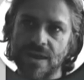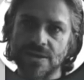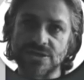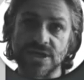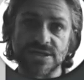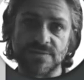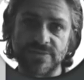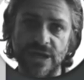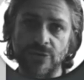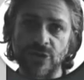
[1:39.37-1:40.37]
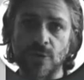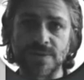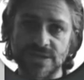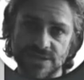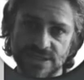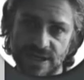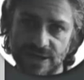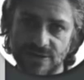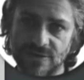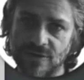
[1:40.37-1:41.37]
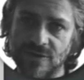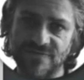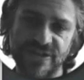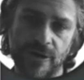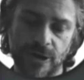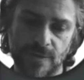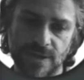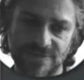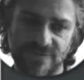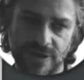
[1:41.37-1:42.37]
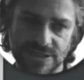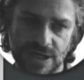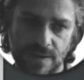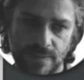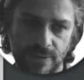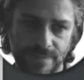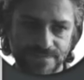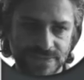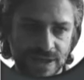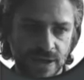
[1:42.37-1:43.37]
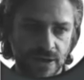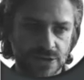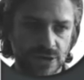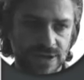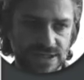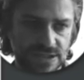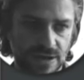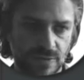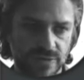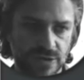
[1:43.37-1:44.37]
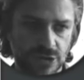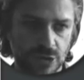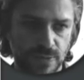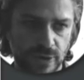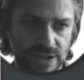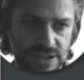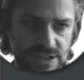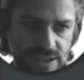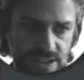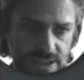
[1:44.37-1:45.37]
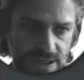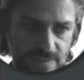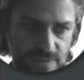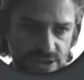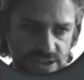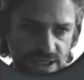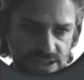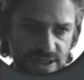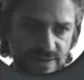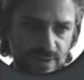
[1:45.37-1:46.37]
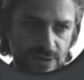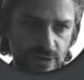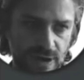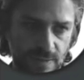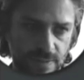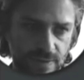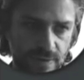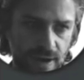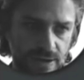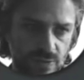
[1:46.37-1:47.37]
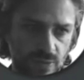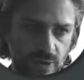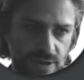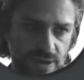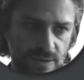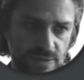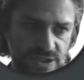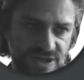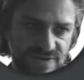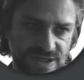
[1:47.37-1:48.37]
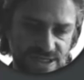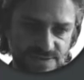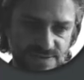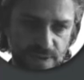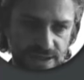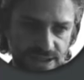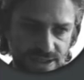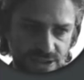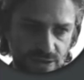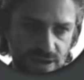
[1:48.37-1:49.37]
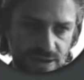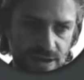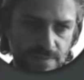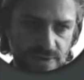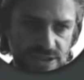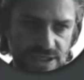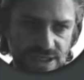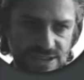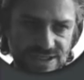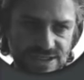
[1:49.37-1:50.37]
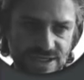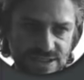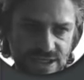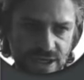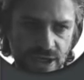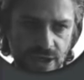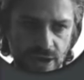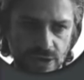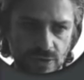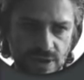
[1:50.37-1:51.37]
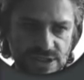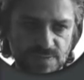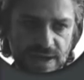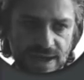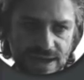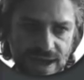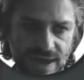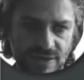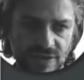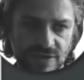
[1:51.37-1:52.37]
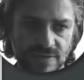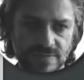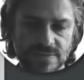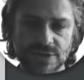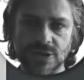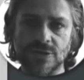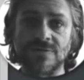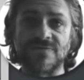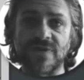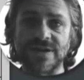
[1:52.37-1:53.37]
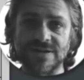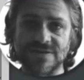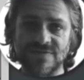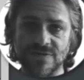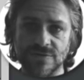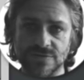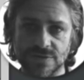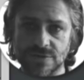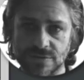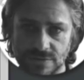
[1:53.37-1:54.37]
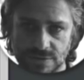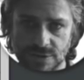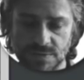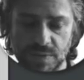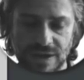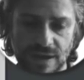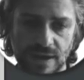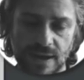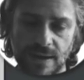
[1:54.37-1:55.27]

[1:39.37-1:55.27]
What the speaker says: say something on the opposite side of the argument, for example. So let's start with the 2 points in number 6, and then we'll look up at what number 7 is expecting. So at number 6 it says you can speak at length, so you don't find it difficult to speak